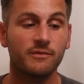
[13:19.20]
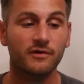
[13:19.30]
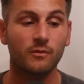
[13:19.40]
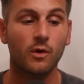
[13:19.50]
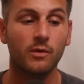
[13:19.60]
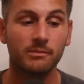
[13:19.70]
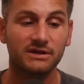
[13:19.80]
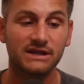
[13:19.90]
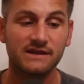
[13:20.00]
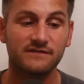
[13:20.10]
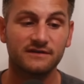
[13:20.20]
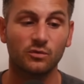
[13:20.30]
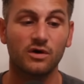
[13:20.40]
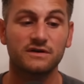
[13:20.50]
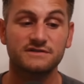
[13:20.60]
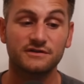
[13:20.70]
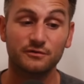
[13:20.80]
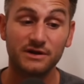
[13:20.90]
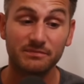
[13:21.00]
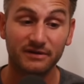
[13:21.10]
up from what we believe is $1 to
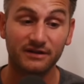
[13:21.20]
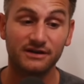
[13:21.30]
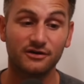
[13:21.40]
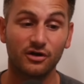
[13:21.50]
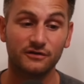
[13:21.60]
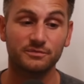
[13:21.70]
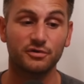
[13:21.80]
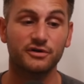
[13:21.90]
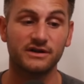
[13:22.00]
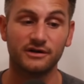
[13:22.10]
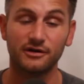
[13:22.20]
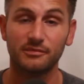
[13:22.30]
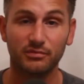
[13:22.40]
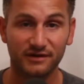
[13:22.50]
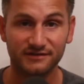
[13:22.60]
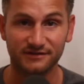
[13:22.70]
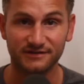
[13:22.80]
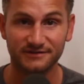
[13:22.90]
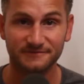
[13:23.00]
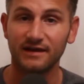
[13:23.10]
$3 billion per year
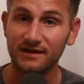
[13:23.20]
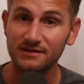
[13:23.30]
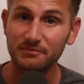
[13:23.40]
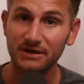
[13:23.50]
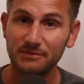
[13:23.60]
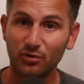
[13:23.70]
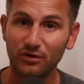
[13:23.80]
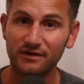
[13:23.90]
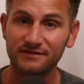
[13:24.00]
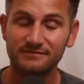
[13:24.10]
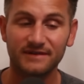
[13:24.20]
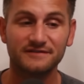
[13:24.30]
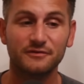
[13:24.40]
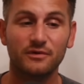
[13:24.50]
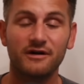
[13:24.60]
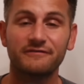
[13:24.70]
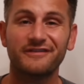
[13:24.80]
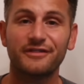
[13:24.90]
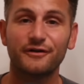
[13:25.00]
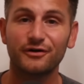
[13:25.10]
presently. Taking the midpoints, that's a
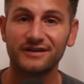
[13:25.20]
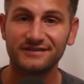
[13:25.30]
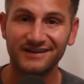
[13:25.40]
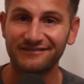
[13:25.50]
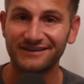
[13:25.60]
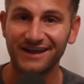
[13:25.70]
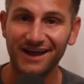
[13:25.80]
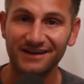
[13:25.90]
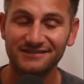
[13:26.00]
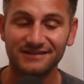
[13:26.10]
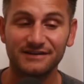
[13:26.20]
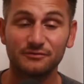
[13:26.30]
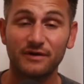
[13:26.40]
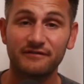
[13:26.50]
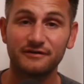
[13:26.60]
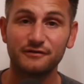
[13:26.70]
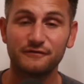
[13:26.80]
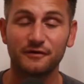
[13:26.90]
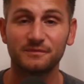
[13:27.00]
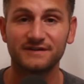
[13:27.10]
rough 37x in revenue
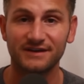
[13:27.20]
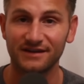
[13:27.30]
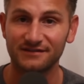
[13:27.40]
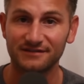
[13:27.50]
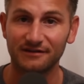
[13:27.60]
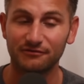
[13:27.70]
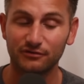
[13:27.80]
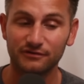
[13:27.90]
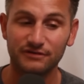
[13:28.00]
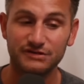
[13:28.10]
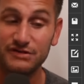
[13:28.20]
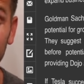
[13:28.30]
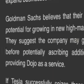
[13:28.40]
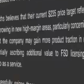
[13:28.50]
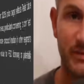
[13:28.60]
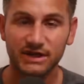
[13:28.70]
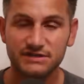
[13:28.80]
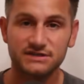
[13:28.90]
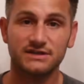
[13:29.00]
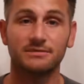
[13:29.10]
from today's levels. We have Joe
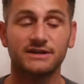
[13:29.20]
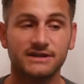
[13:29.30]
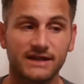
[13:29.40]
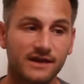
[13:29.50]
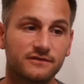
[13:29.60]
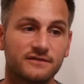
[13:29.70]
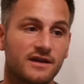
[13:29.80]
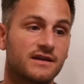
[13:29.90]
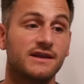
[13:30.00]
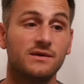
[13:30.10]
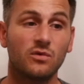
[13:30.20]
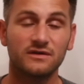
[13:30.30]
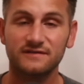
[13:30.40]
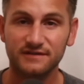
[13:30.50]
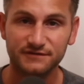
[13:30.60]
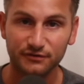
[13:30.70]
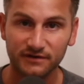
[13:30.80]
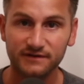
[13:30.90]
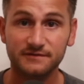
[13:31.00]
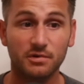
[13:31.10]
Manchin doubling down, saying he wants the
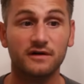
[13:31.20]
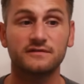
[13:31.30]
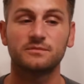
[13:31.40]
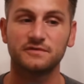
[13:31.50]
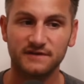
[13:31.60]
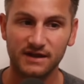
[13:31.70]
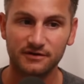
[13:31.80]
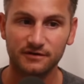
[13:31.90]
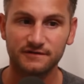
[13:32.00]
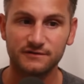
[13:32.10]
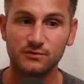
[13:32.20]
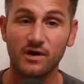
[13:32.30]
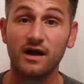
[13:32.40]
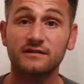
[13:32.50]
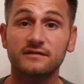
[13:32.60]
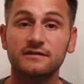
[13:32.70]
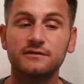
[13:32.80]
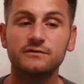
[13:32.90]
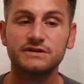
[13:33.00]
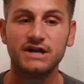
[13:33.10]
strictest possible standards to
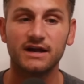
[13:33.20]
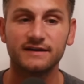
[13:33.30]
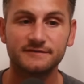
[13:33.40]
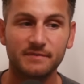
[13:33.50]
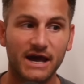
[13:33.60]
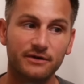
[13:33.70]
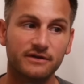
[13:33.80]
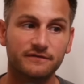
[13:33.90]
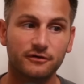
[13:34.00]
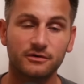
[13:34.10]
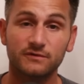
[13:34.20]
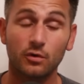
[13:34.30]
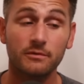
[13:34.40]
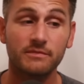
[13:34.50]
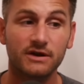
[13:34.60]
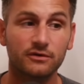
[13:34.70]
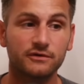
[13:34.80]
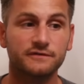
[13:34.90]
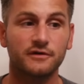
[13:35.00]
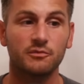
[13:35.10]
exclude Chinese battery firms or
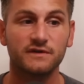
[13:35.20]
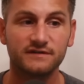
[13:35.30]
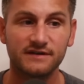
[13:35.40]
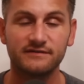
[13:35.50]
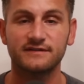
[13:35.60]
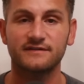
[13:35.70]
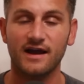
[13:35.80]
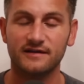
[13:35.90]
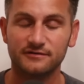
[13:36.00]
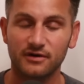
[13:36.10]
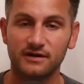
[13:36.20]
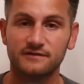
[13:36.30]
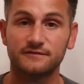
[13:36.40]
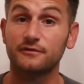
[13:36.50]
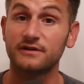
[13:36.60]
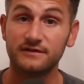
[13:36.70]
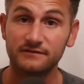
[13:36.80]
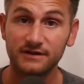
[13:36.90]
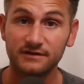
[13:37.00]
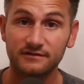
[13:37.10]
minerals from receiving tax credits for
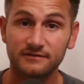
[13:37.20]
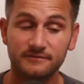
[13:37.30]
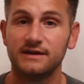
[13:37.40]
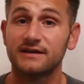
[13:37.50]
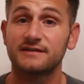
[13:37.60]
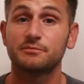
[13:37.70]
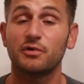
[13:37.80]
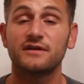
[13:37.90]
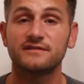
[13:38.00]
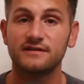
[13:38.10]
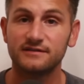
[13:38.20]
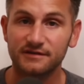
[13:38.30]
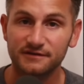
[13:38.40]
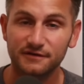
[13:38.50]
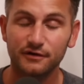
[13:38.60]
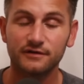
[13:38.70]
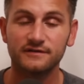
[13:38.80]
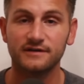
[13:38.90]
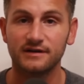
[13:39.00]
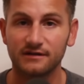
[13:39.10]
EVs. He expressed these
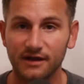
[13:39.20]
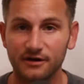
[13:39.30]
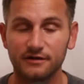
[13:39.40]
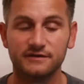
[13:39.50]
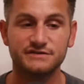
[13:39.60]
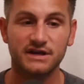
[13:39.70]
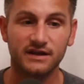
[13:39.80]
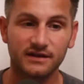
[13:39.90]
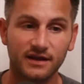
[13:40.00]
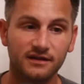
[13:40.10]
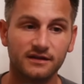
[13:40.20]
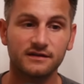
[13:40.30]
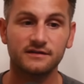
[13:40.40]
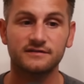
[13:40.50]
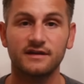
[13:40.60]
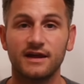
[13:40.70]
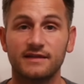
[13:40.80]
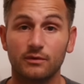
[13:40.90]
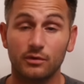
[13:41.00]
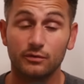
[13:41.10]
concerns in a letter to Janet Yellen,
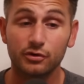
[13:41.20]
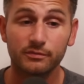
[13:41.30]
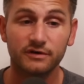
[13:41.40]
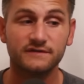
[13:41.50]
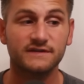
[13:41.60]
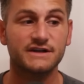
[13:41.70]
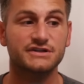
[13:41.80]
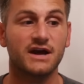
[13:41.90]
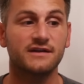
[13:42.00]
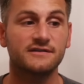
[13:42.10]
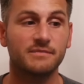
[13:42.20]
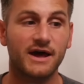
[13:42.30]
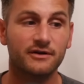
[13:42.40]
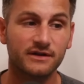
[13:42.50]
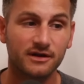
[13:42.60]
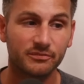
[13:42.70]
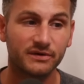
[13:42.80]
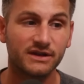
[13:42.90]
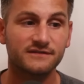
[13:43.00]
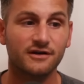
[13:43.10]
saying there were rumors that Chinese battery
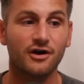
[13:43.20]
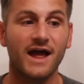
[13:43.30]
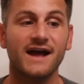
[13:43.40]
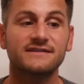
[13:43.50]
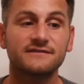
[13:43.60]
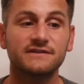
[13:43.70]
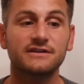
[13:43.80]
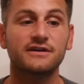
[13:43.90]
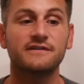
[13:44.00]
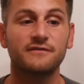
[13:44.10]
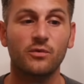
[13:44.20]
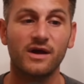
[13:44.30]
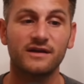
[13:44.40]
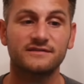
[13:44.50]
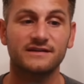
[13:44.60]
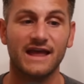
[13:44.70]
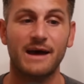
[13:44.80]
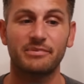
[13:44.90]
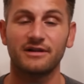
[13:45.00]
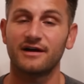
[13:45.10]
companies are actively looking for ways to
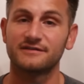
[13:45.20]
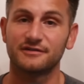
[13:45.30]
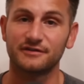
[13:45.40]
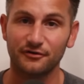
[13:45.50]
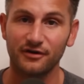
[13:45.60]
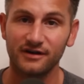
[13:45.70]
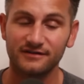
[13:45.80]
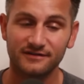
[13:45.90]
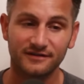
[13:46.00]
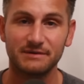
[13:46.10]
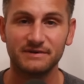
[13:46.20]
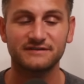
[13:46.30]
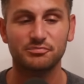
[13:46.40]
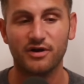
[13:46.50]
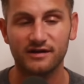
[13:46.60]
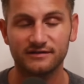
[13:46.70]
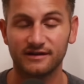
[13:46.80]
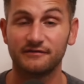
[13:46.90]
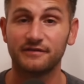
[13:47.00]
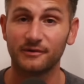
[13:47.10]
capitalize on the credits. It'd be
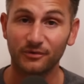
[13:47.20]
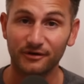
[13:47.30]
surprising if they